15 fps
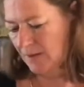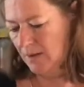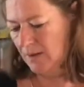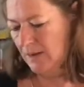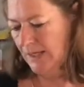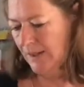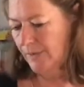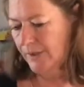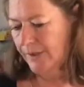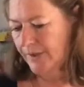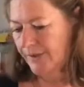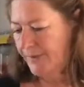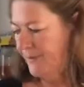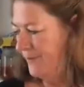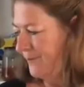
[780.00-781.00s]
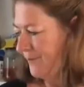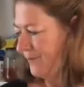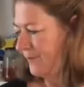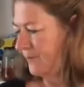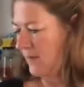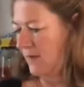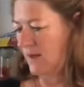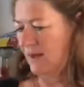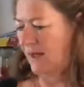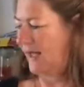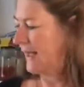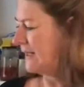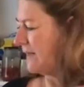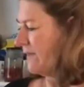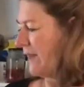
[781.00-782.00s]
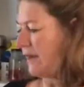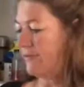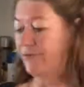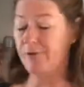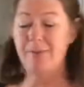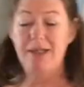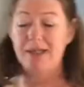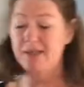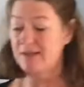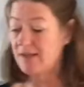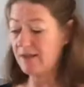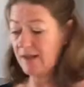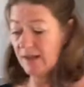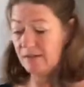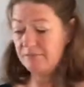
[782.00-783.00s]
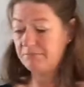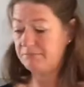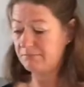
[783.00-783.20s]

liquid, and give that a few minutes, and then